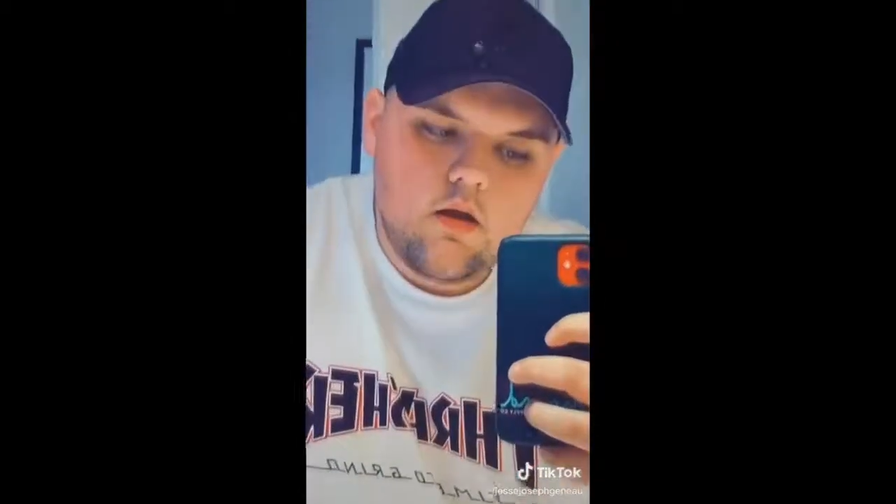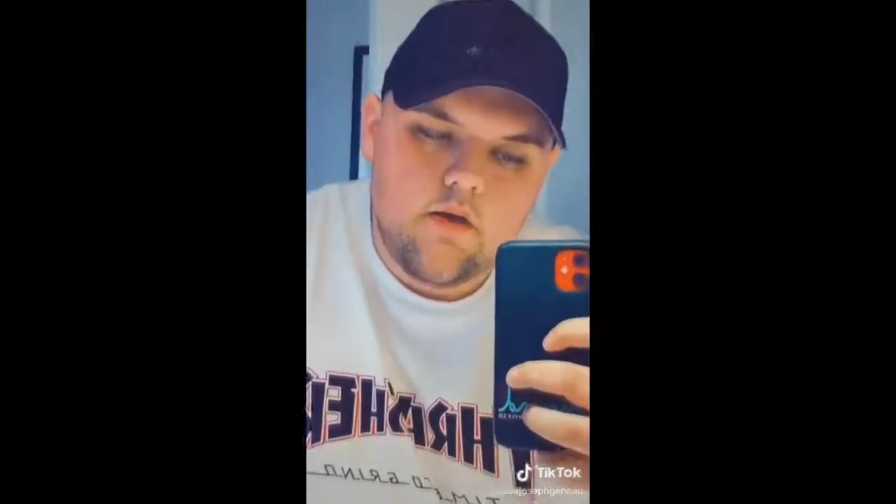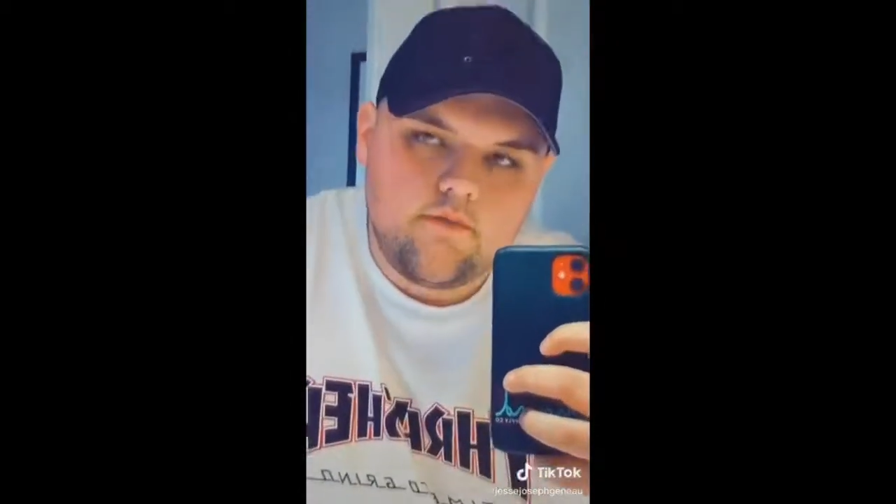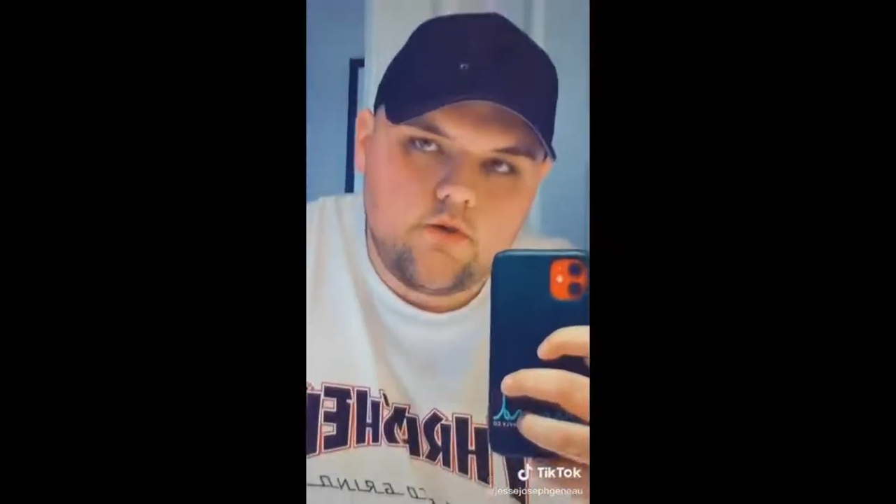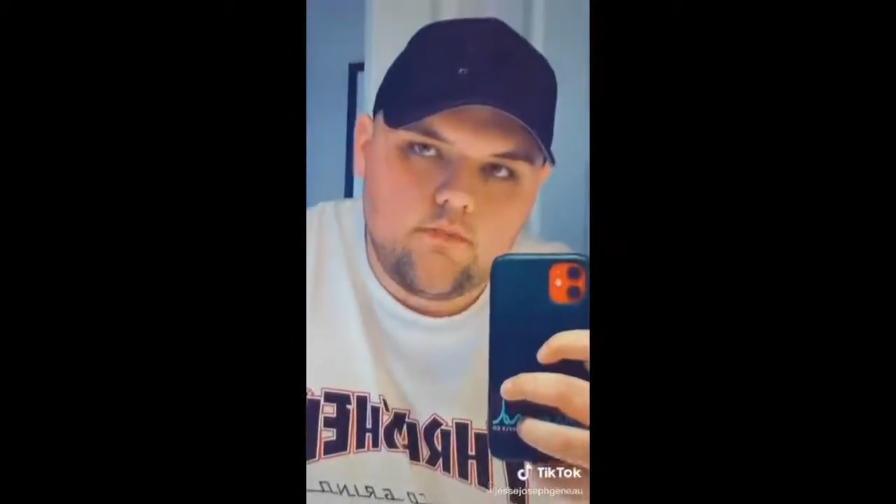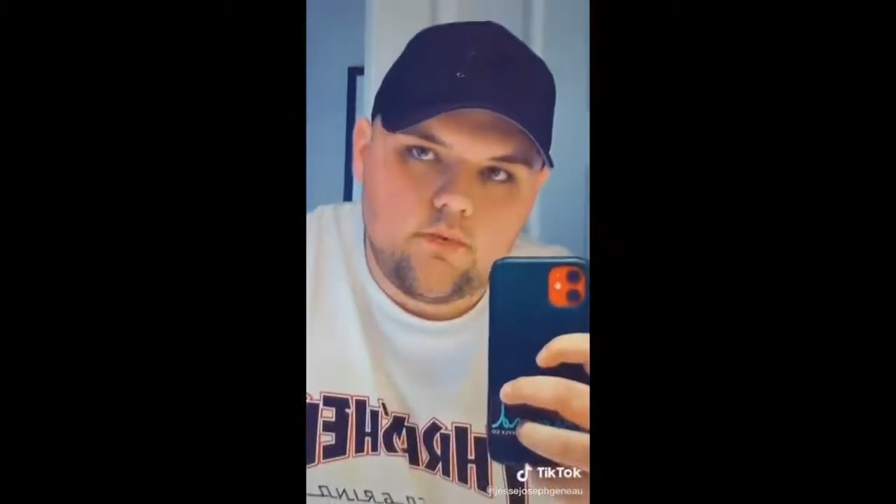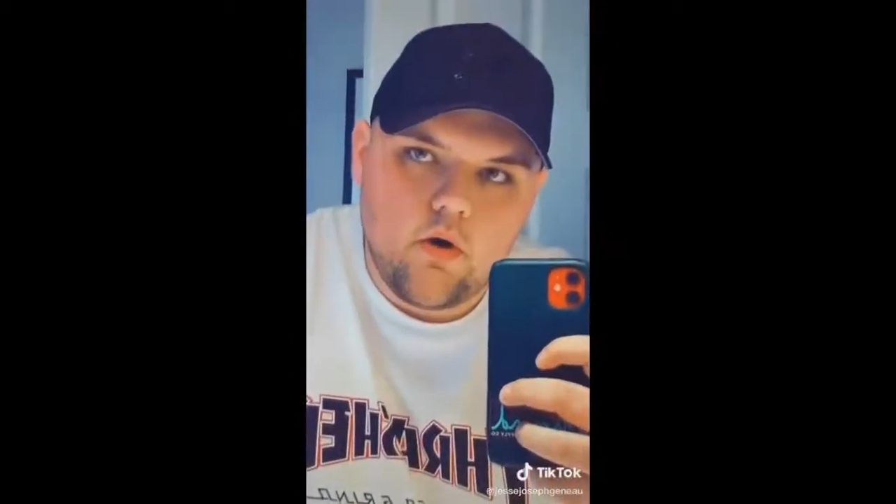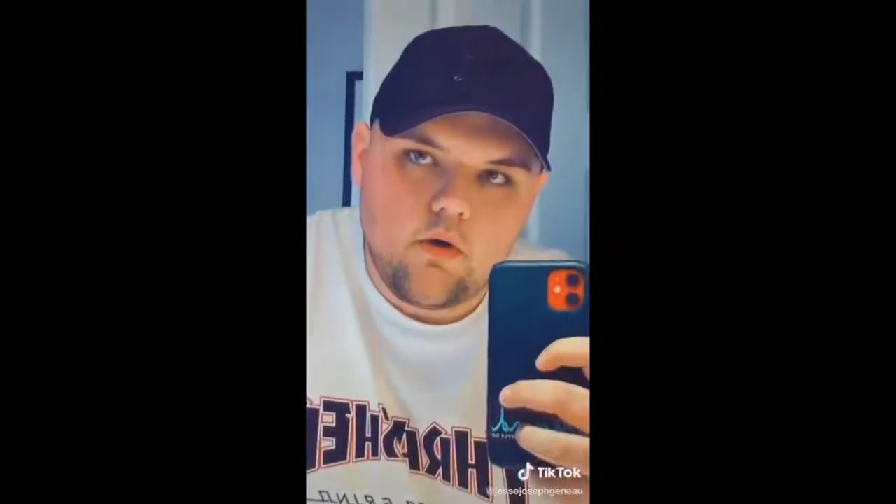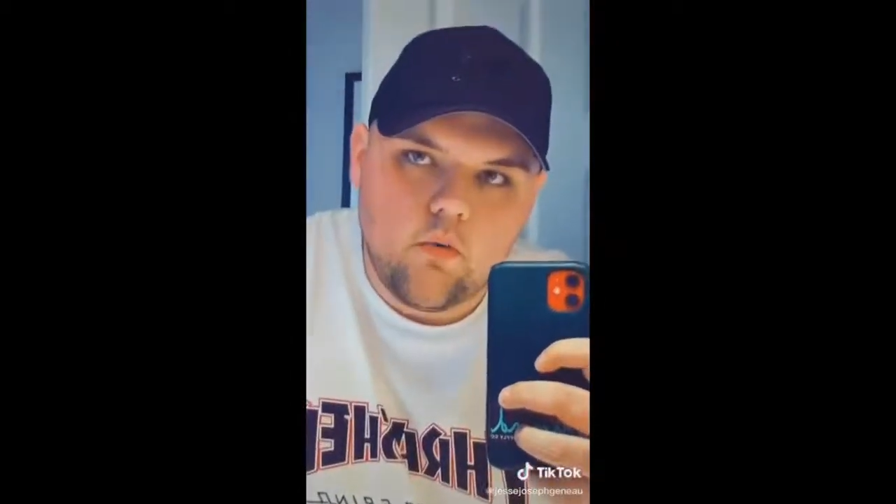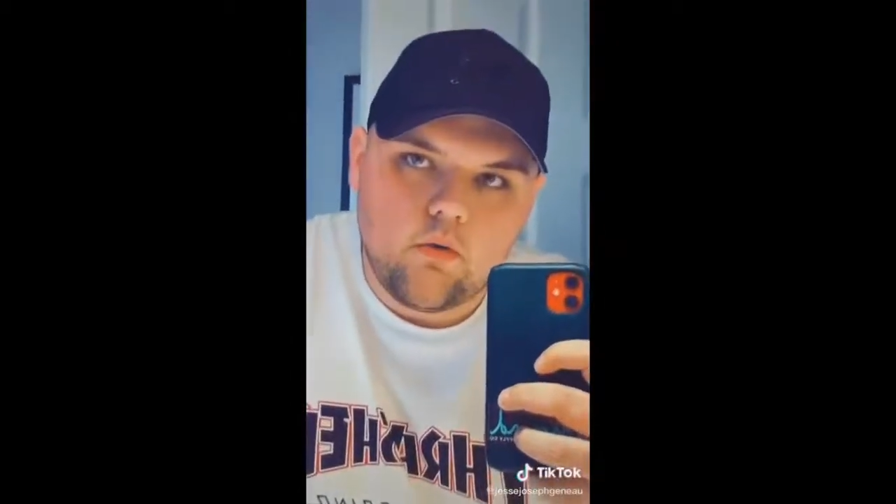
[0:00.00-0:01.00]
If you
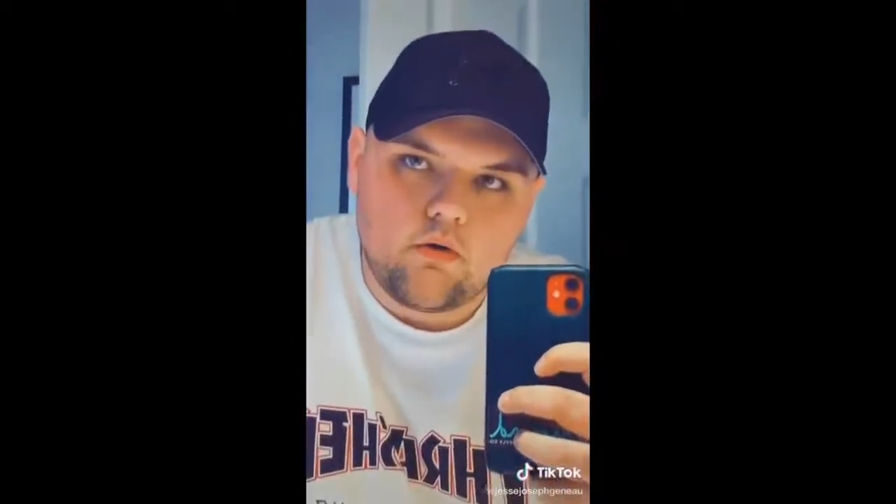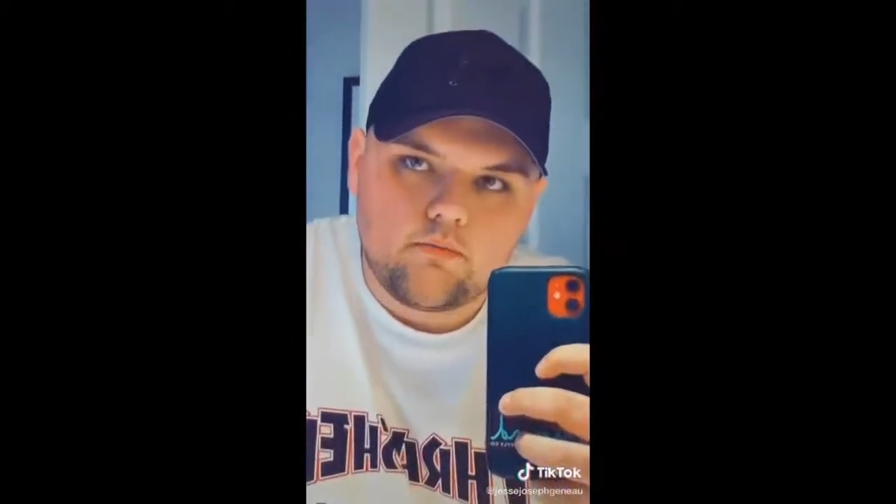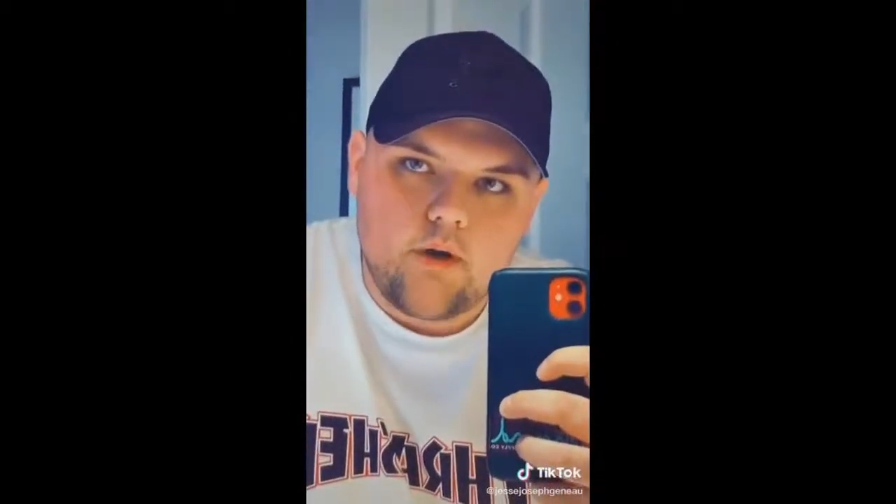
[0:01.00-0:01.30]
broke a world